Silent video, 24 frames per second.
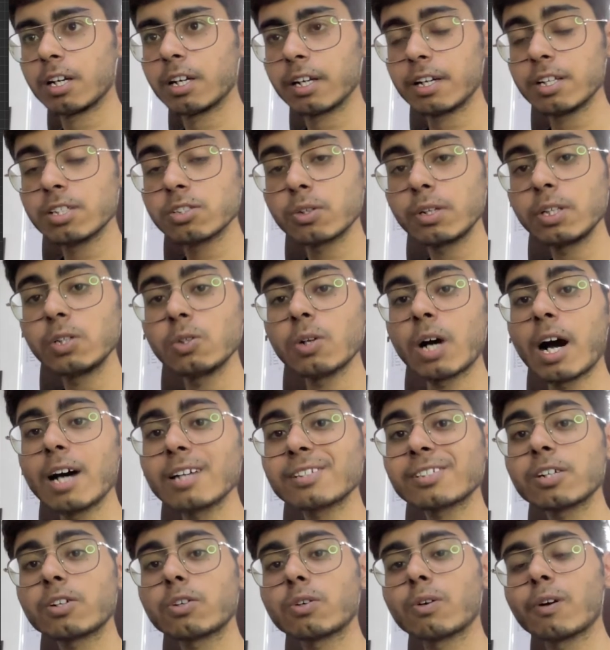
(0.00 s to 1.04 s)
It is going to ask
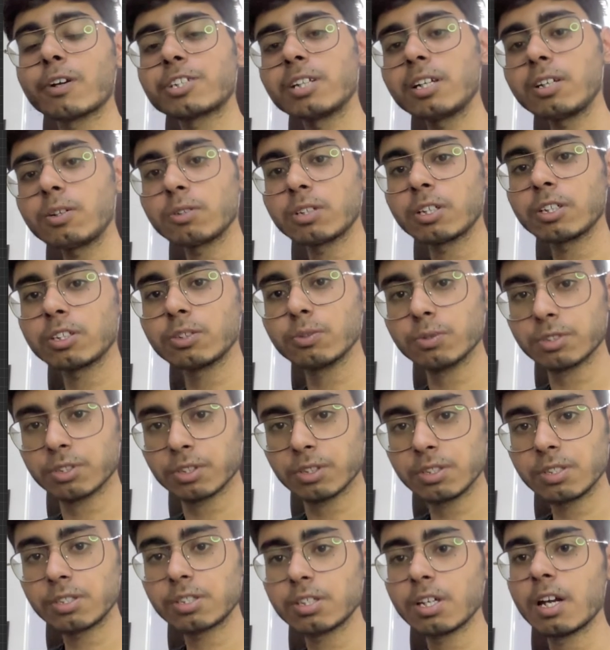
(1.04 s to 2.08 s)
a question to the
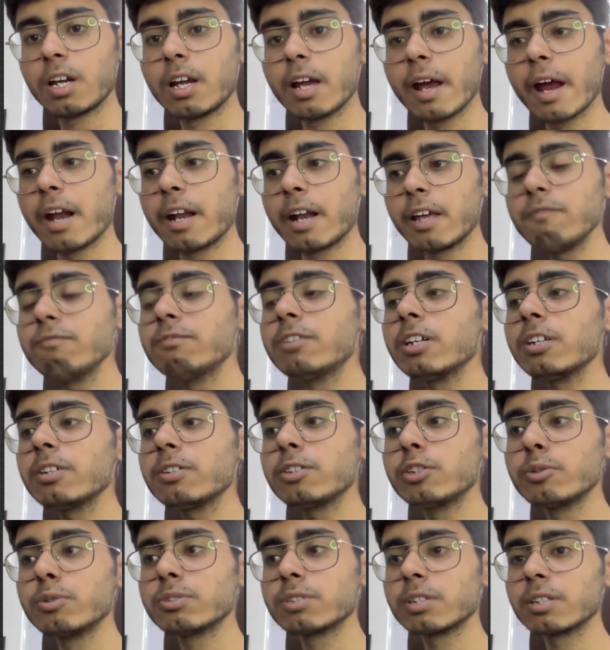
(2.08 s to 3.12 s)
users. And if the
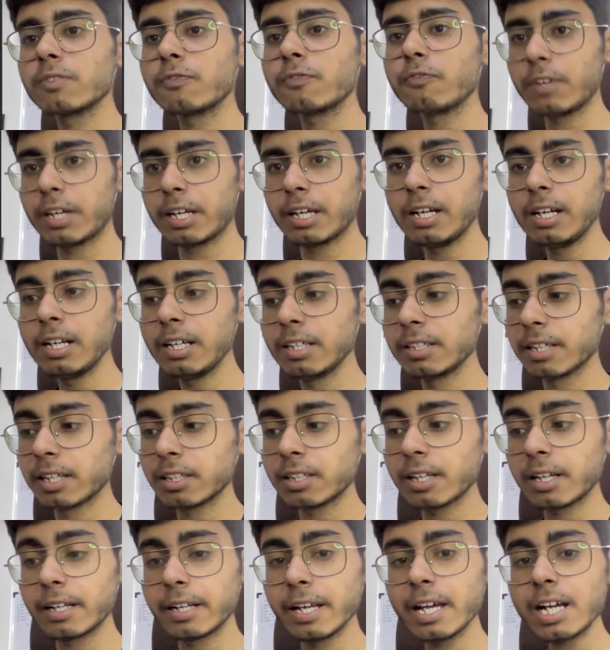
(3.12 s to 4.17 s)
user fail, then
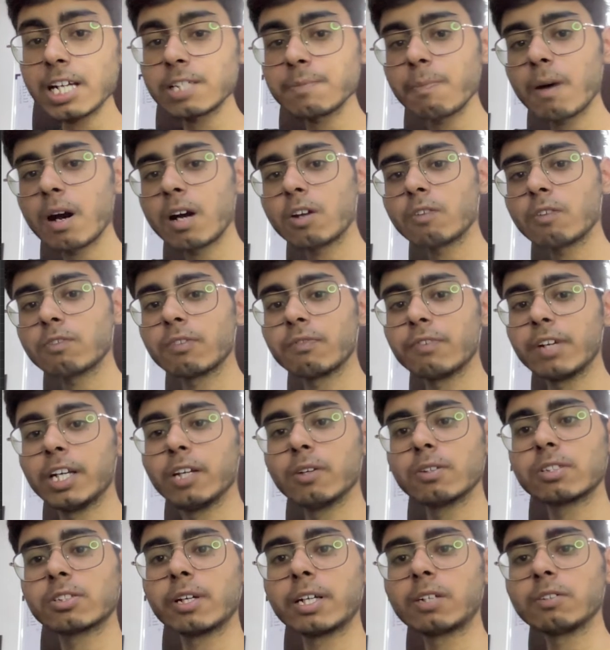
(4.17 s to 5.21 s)
the next part of the video
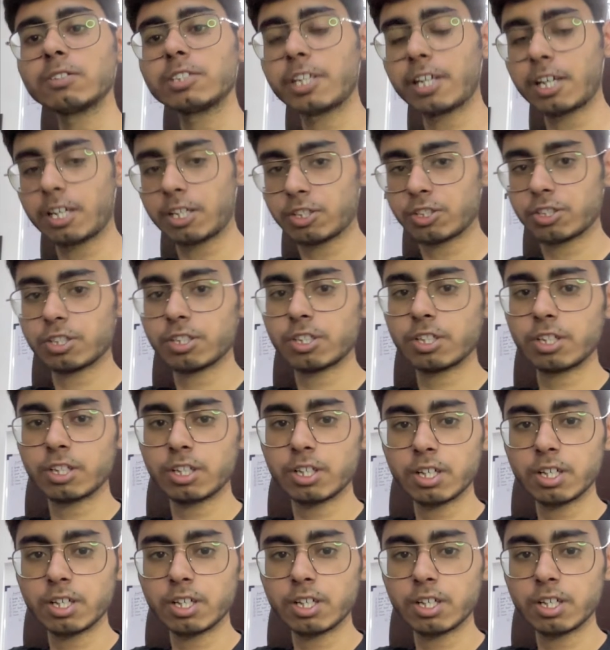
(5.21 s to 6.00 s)
is going to change.